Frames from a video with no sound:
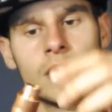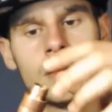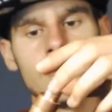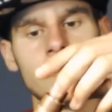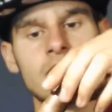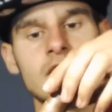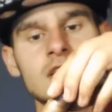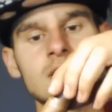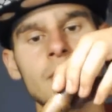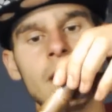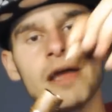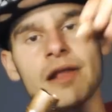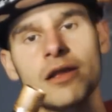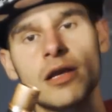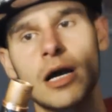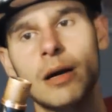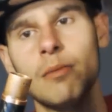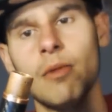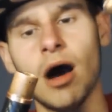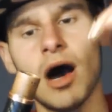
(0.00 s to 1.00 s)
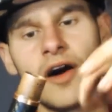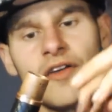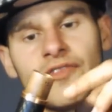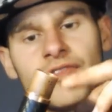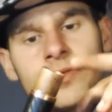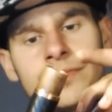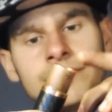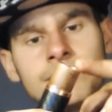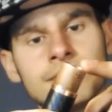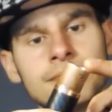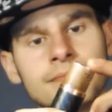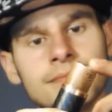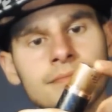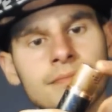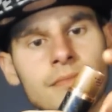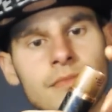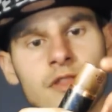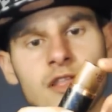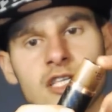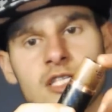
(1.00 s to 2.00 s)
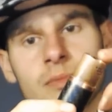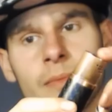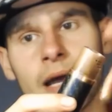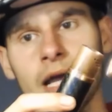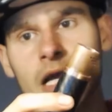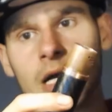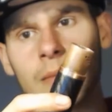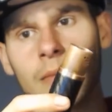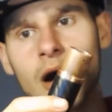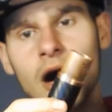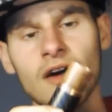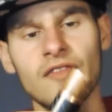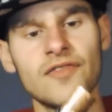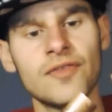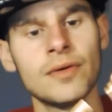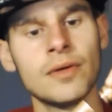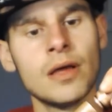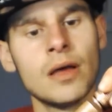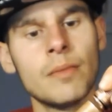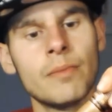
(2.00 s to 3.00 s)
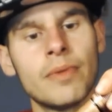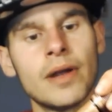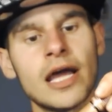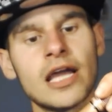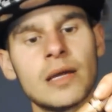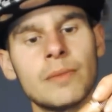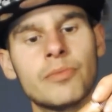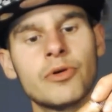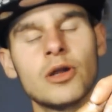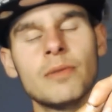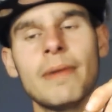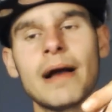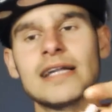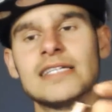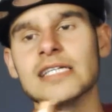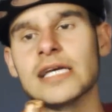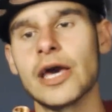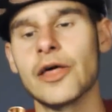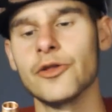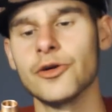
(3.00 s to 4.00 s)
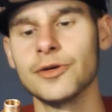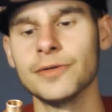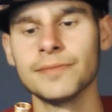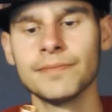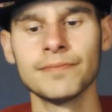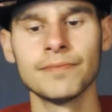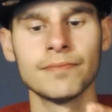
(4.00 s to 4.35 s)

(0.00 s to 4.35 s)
This might come off, but I can put it back together,